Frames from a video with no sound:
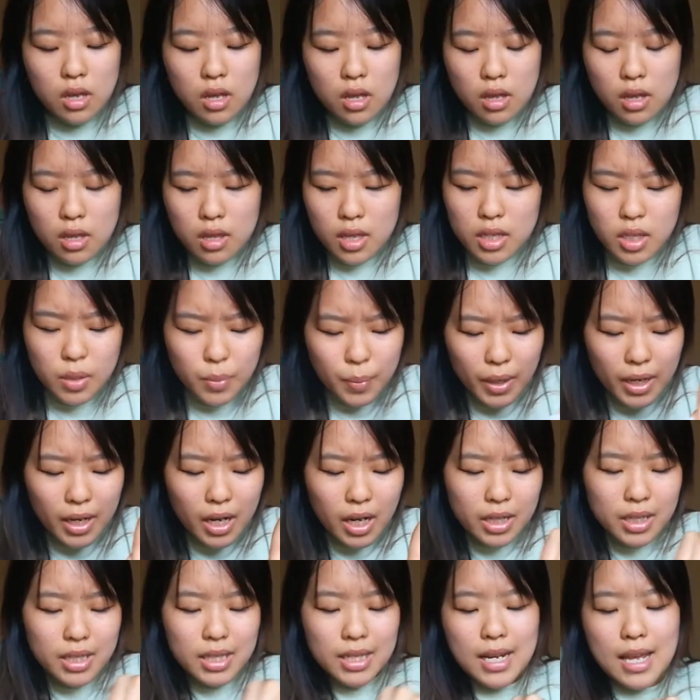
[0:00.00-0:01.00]
This is what I
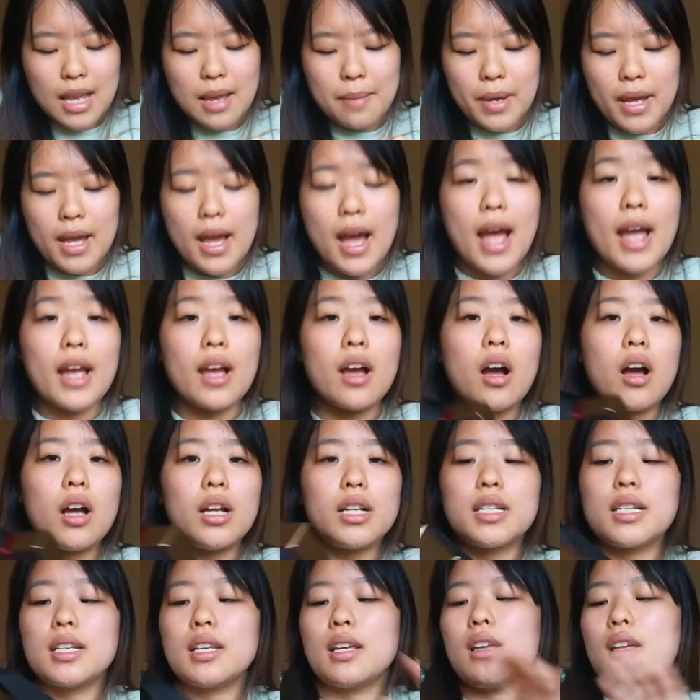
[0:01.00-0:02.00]
got today, but I
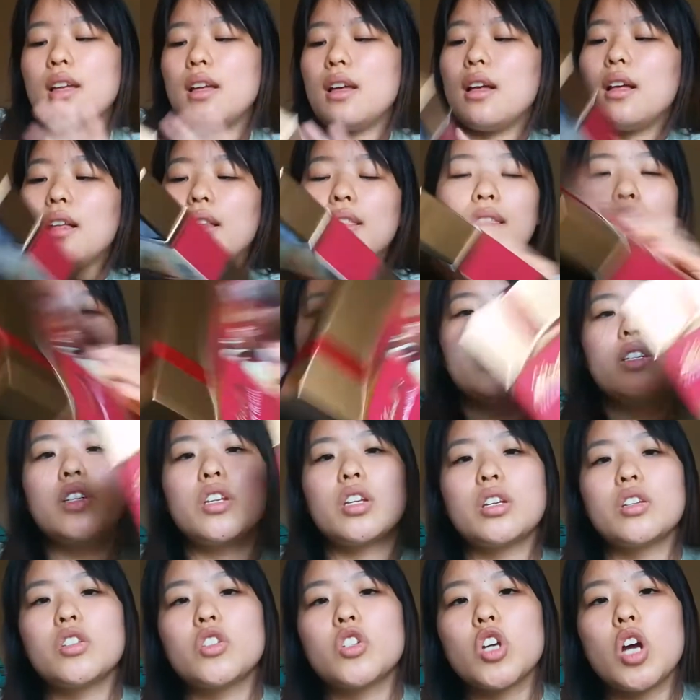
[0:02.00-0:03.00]
got Lindt
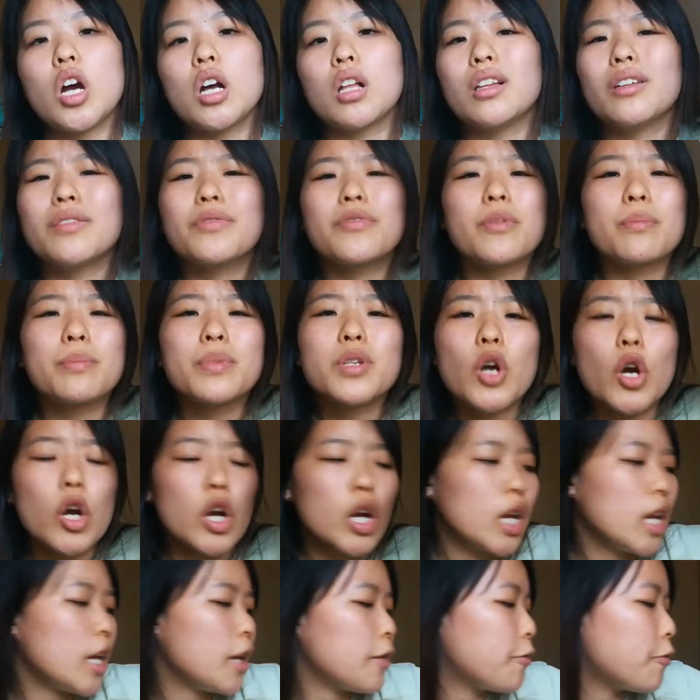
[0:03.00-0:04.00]
chocolate from
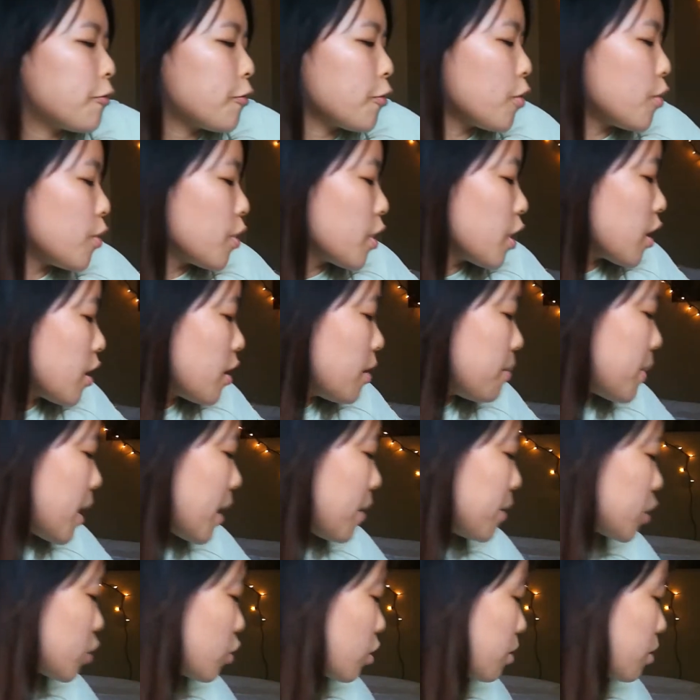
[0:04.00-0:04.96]
Target for my dorm